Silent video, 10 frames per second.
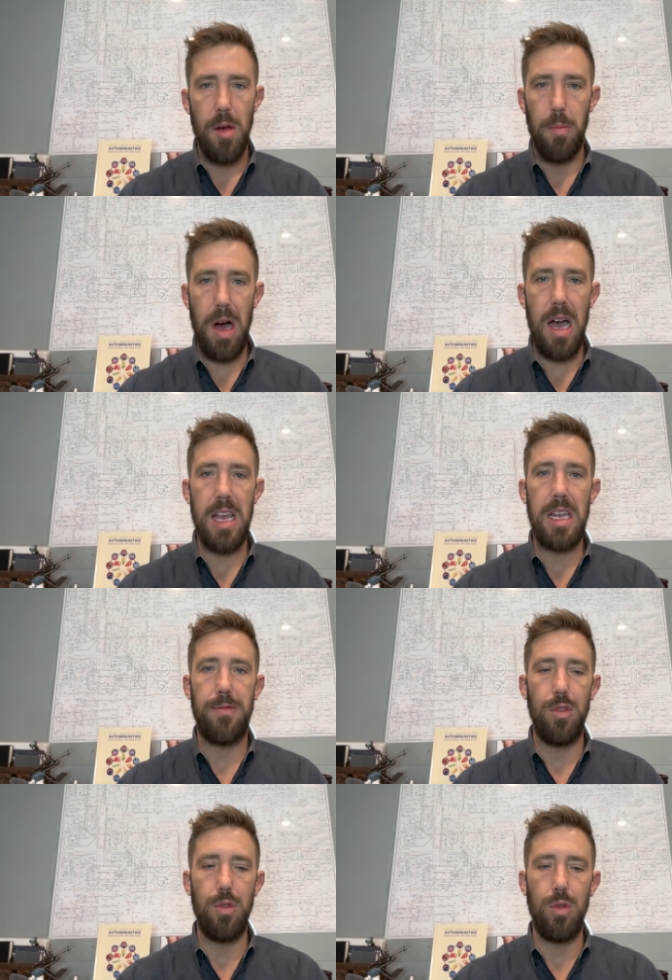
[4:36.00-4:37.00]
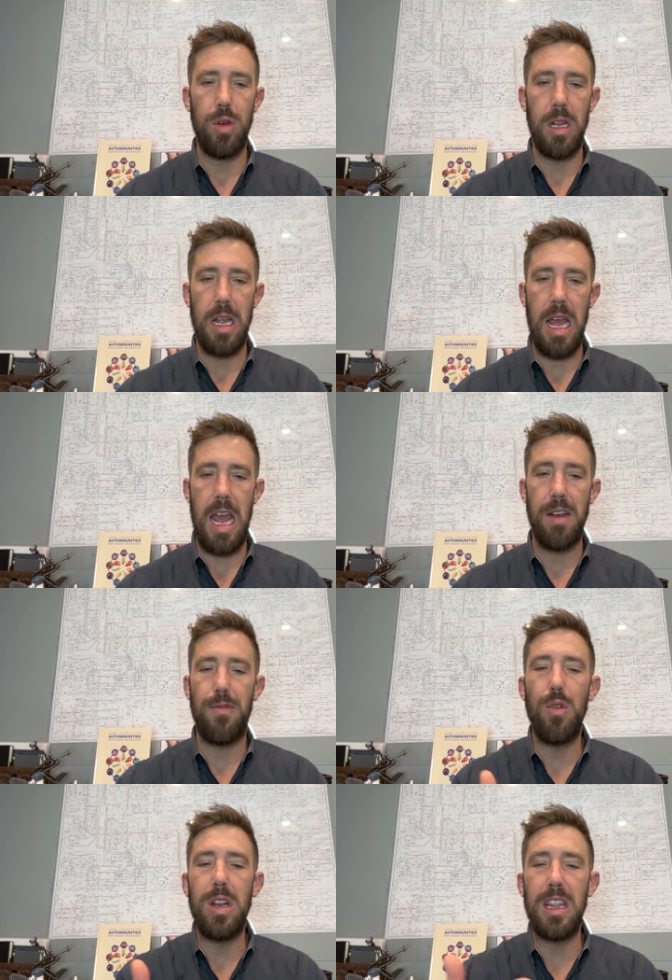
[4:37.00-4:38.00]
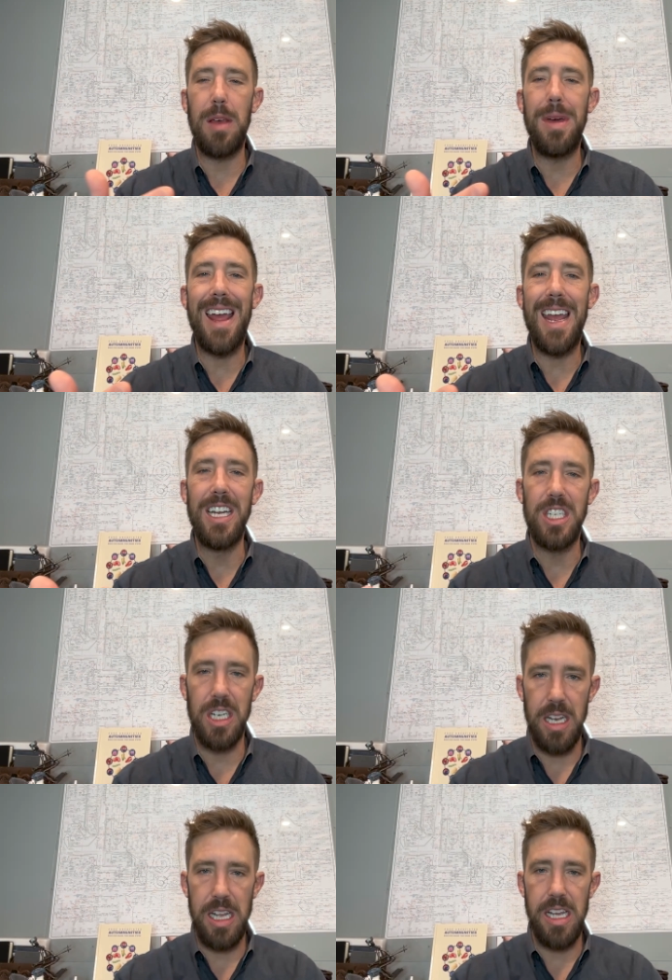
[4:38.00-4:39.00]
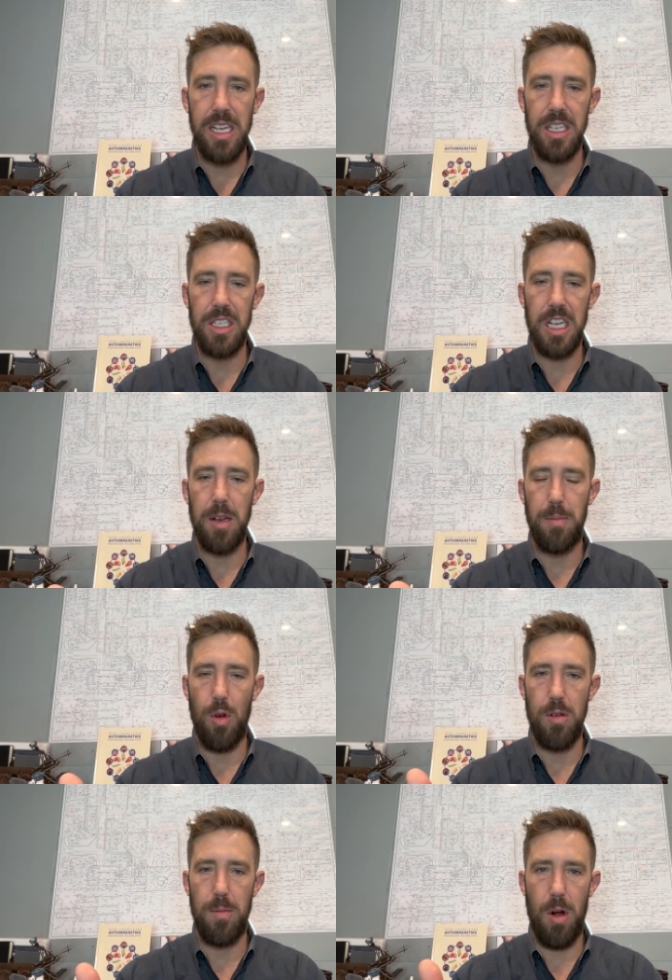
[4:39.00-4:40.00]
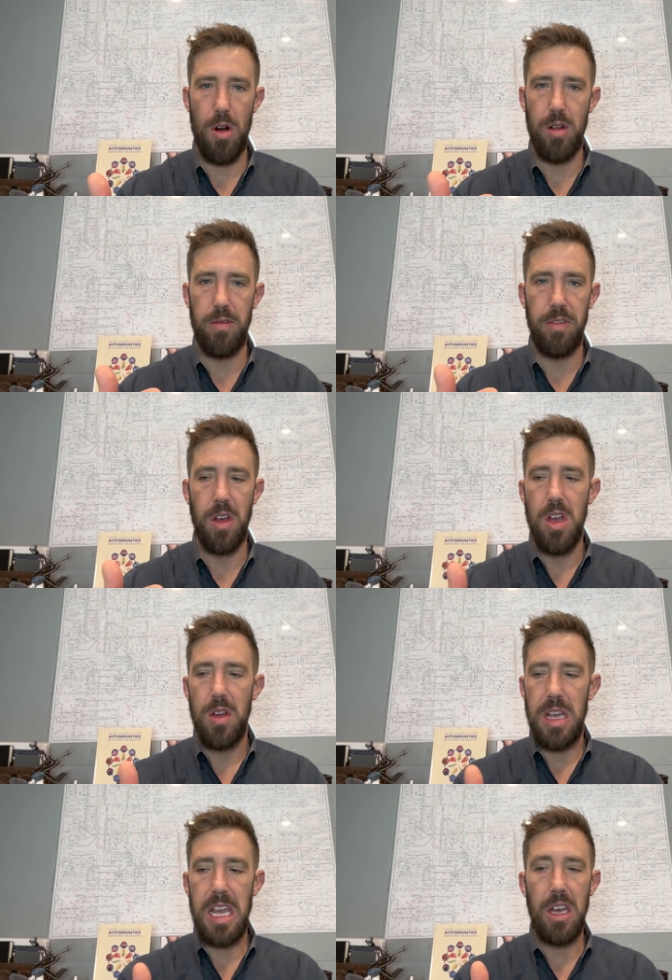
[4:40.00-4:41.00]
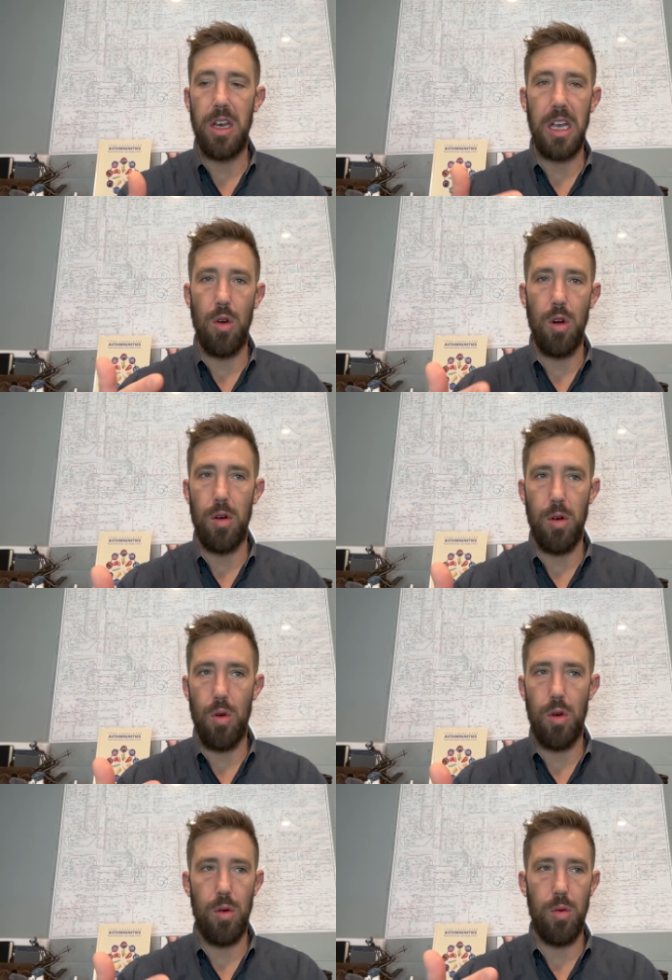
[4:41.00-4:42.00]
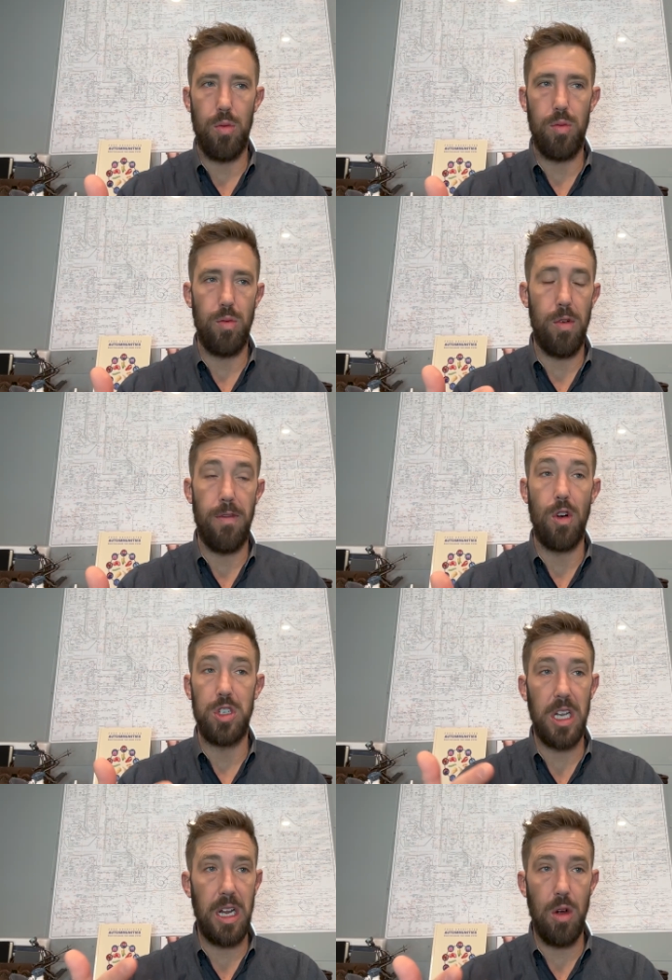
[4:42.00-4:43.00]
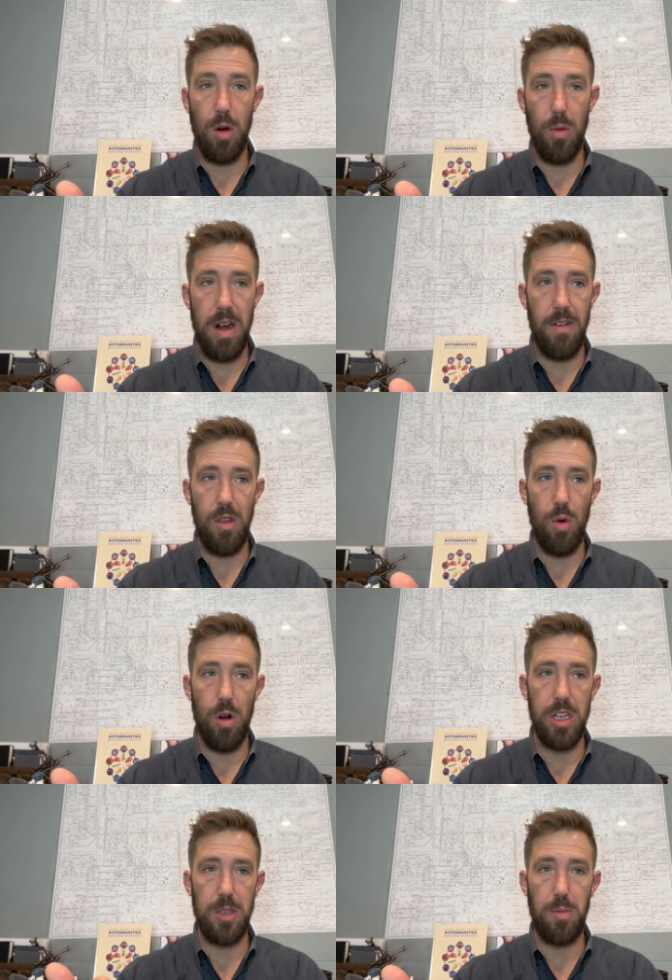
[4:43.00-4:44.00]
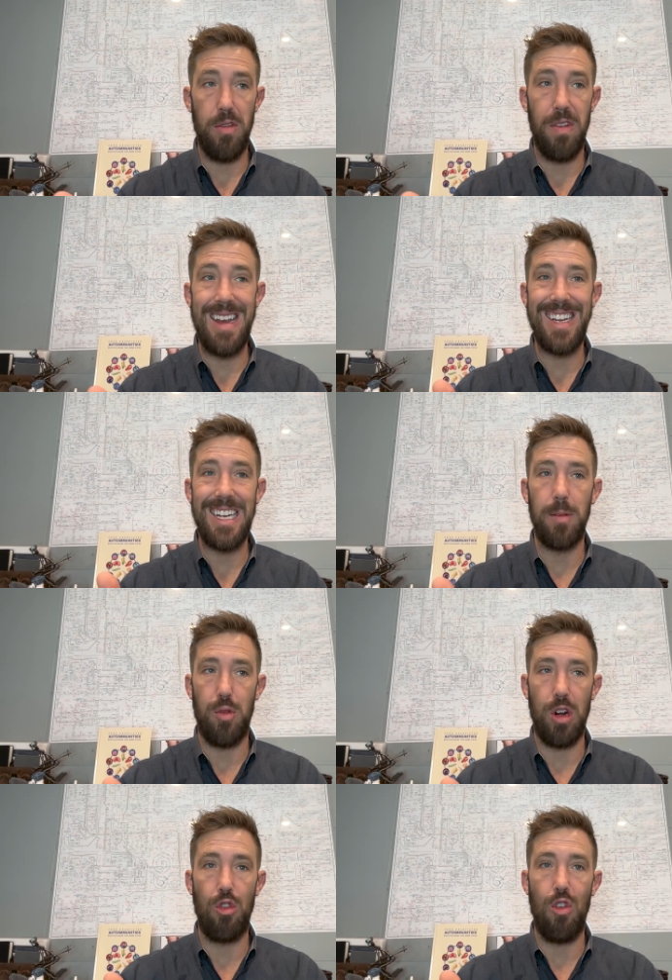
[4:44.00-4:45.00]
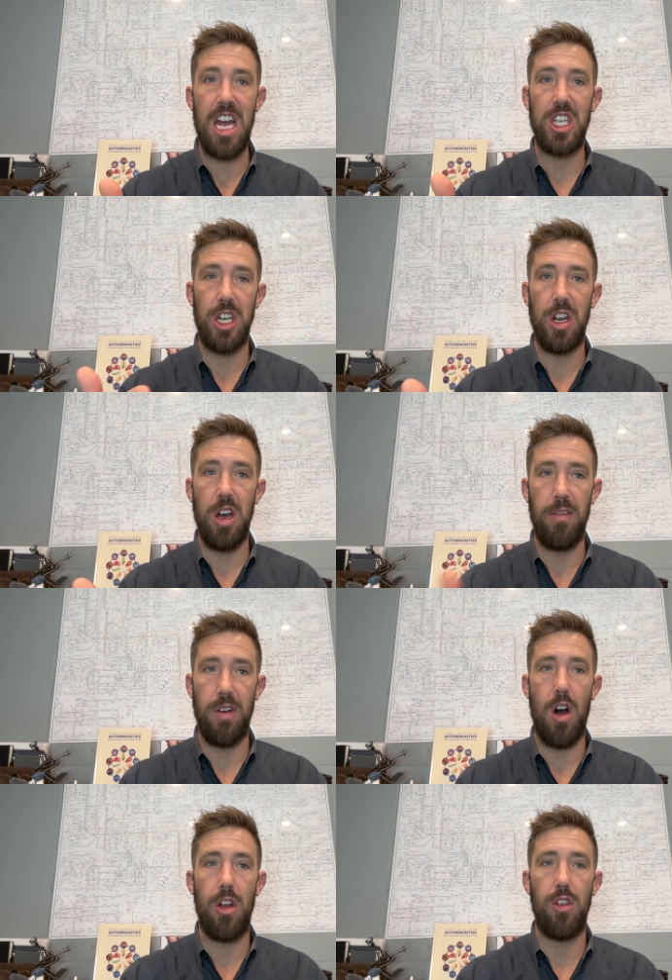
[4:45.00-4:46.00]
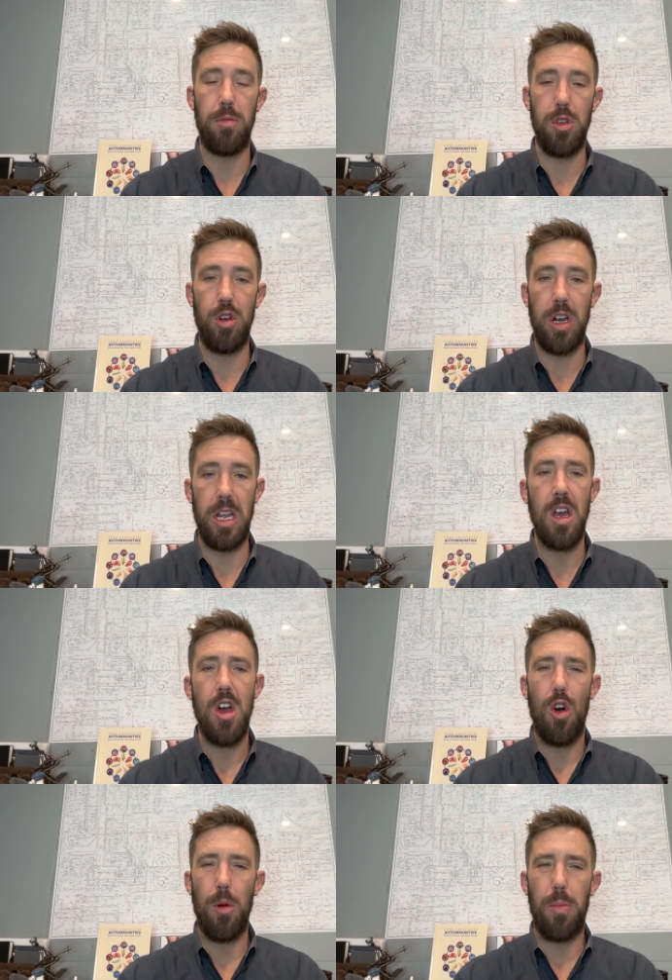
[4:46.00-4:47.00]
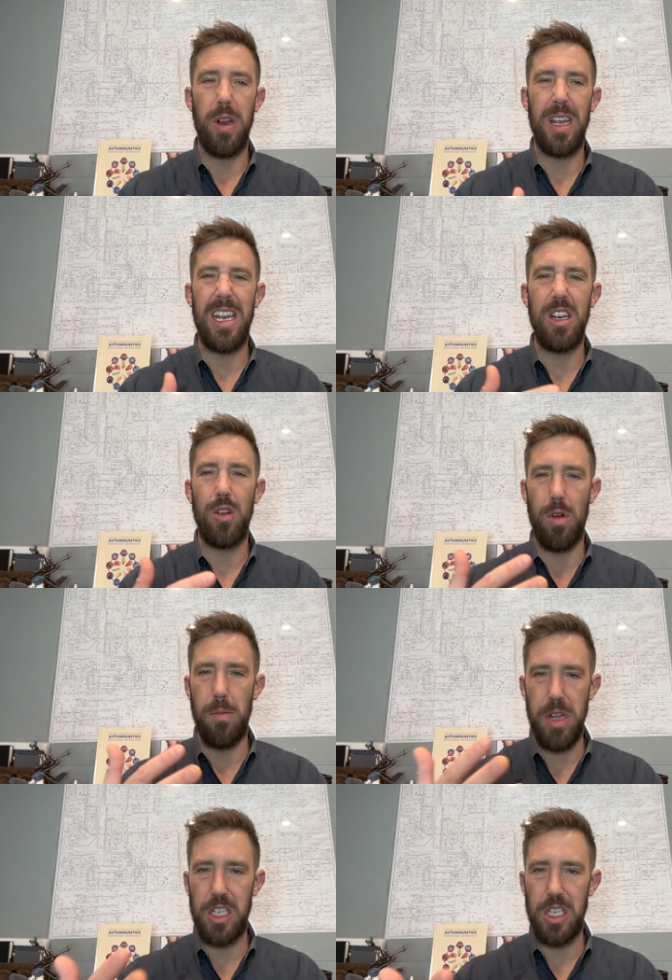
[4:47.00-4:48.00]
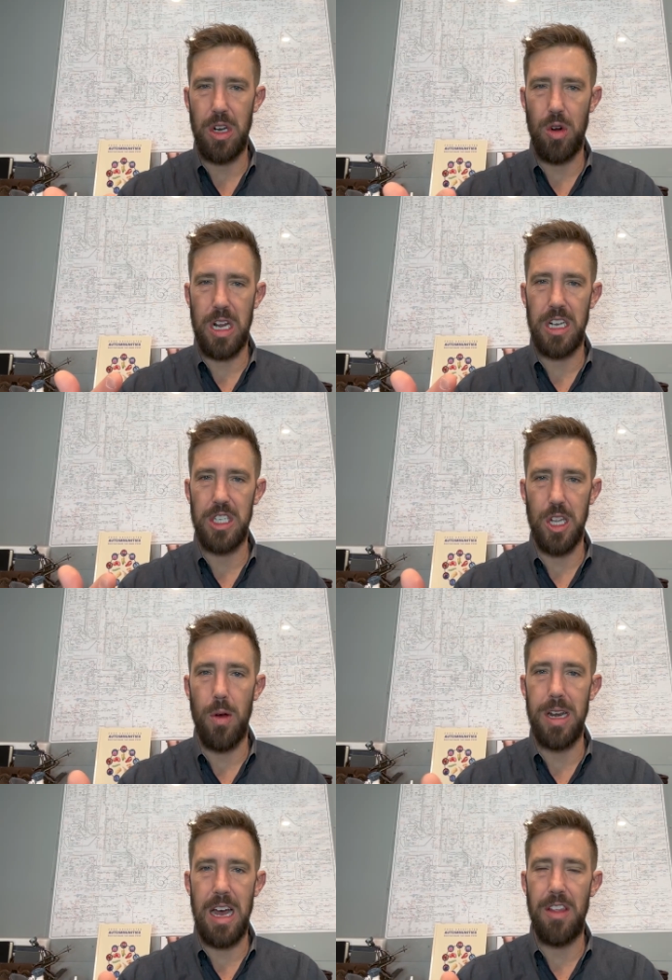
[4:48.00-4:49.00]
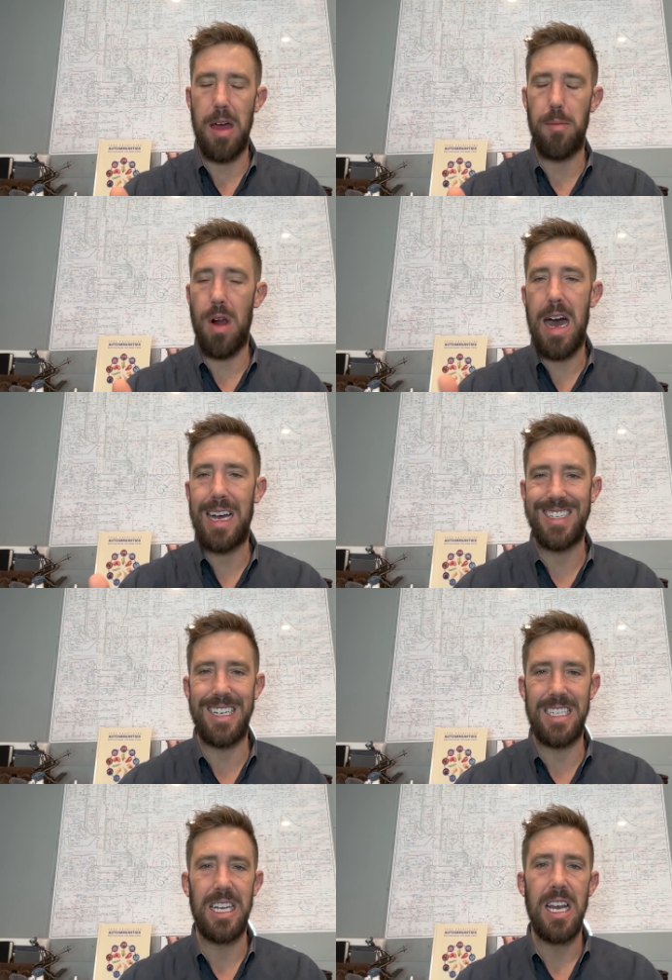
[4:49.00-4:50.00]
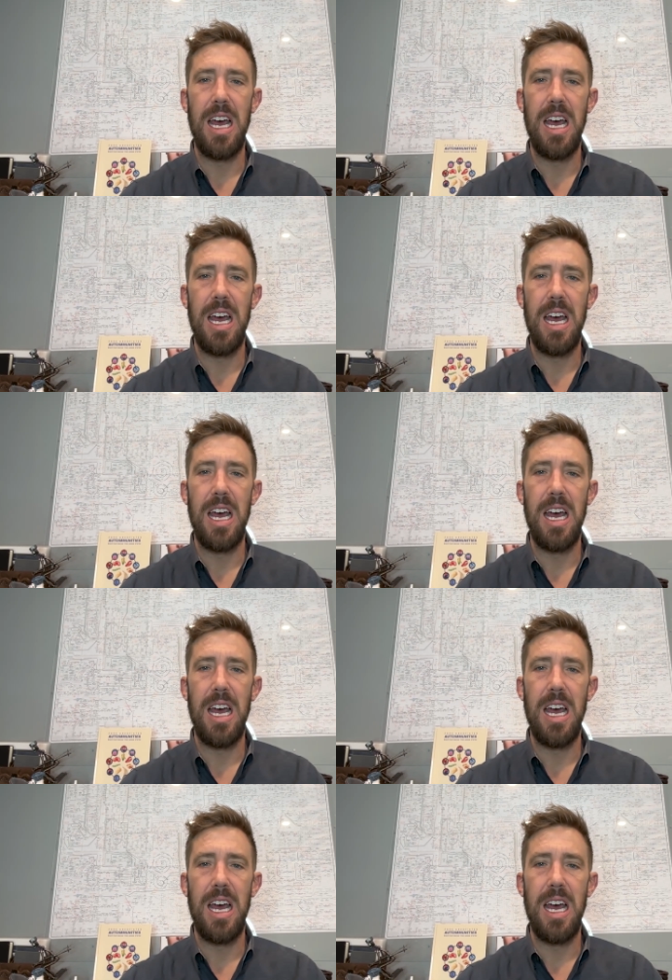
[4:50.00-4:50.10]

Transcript: but food and food elimination is an important part of healing or or reversing or whatever the word is preventing the progression of autoimmunity or putting it into remission or kind of slowing down that process